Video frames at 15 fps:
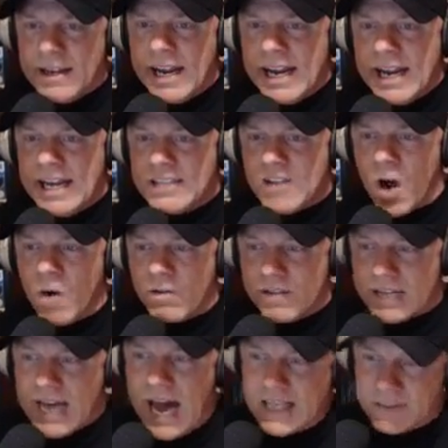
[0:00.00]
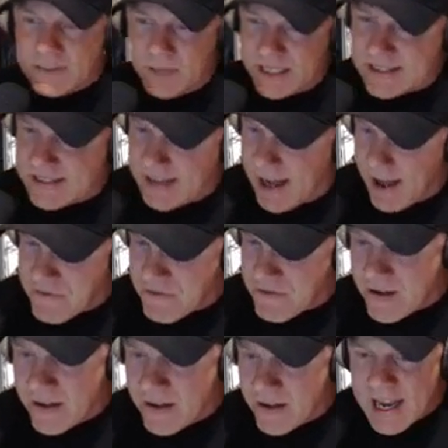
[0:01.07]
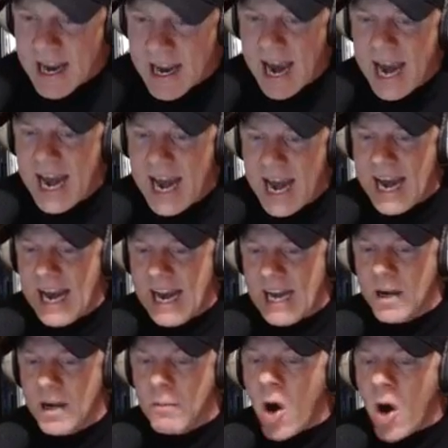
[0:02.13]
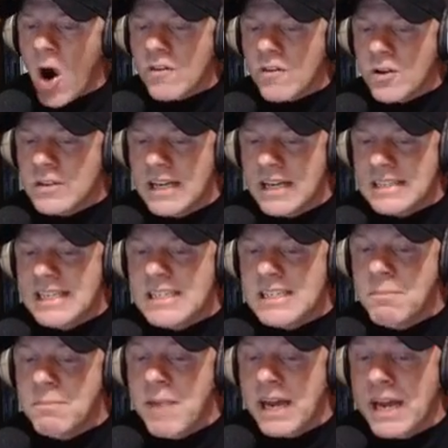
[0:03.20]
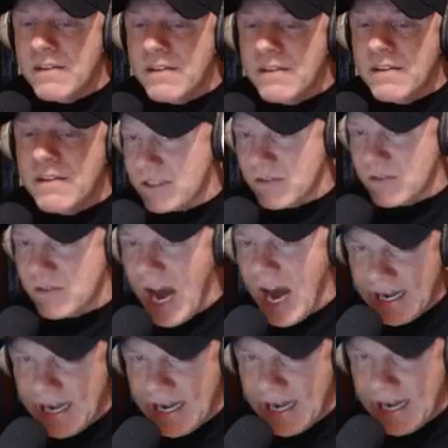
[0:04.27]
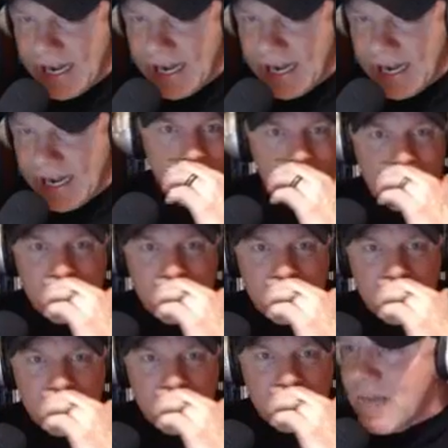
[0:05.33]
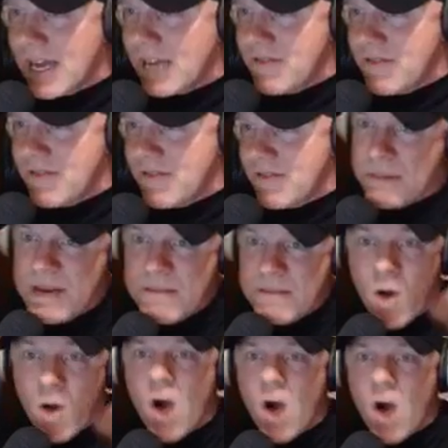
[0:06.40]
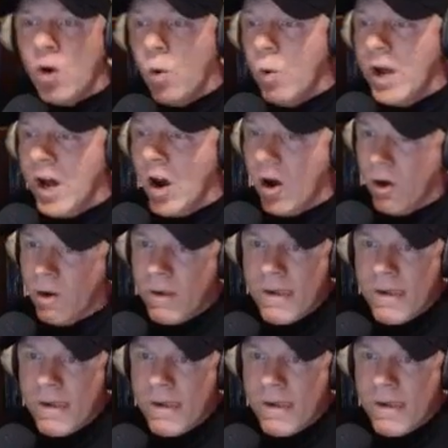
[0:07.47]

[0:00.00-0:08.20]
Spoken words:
is over the cosmic stuff. And Marvel does these big events, right? And when I say big events, I mean Marvel